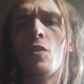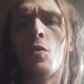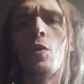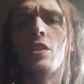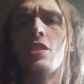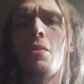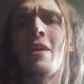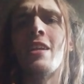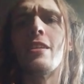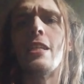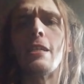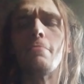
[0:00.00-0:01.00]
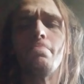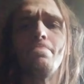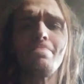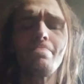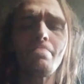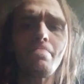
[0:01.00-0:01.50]
where's the mint?
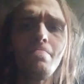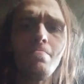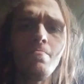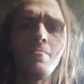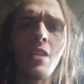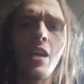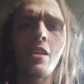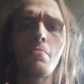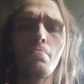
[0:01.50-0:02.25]
Like,